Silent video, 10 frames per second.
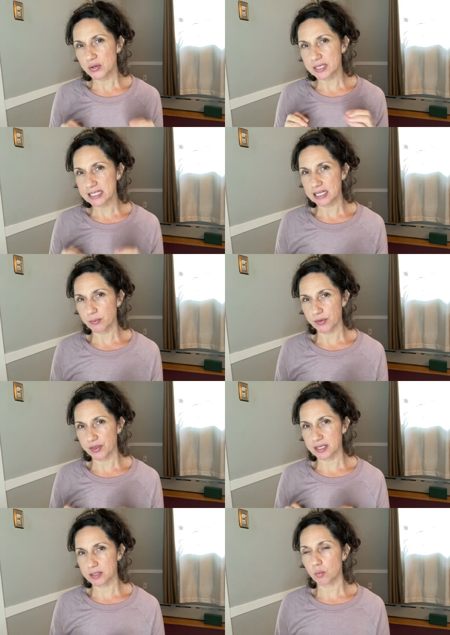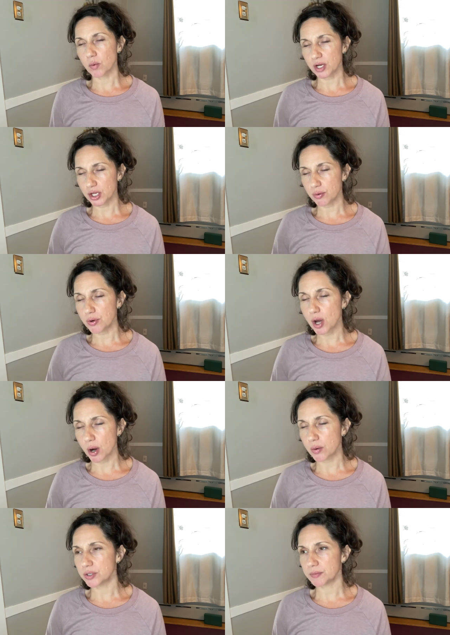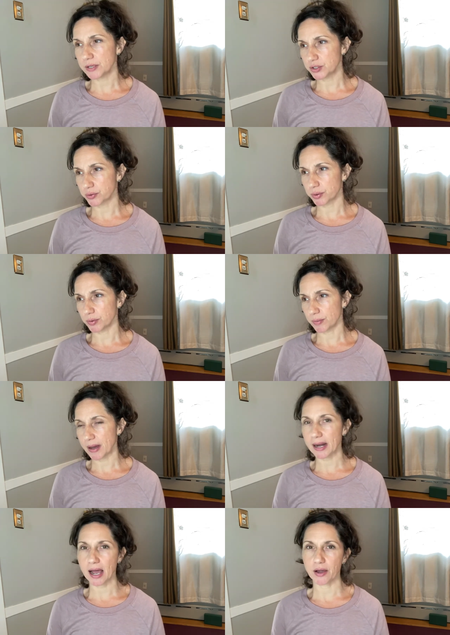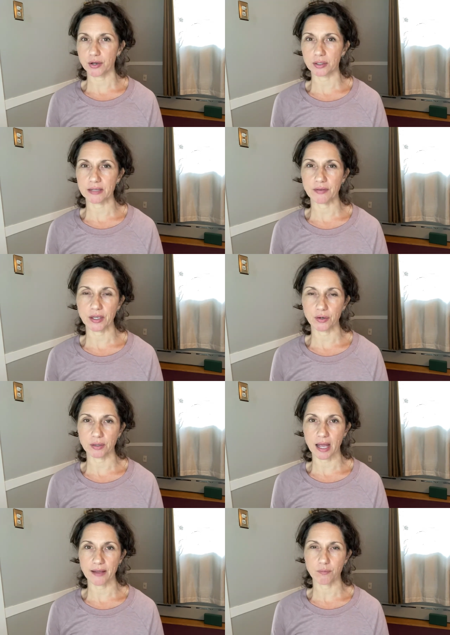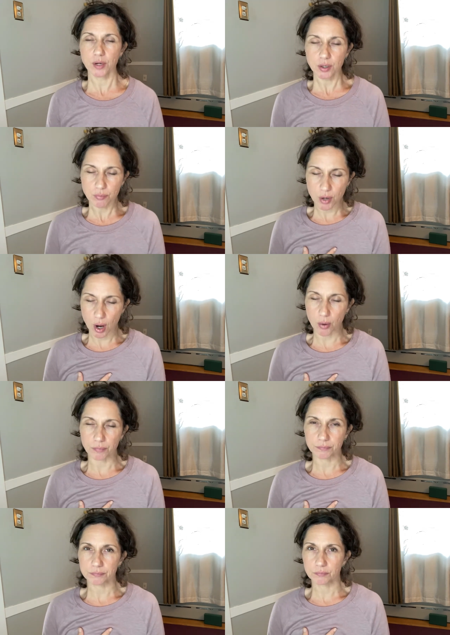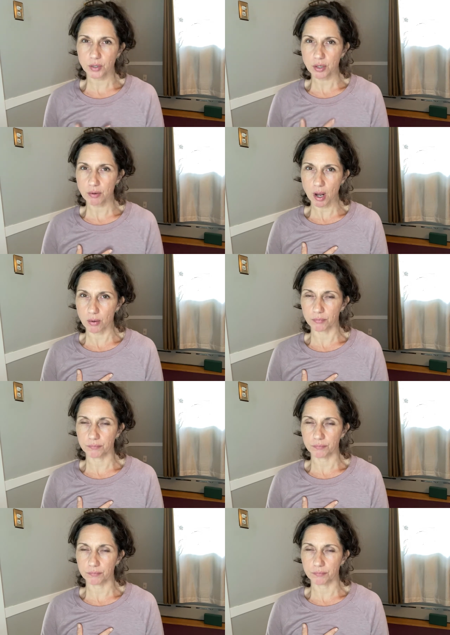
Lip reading: sit with this. What do you know to be true about how you're living your life? What do you know? What do you know?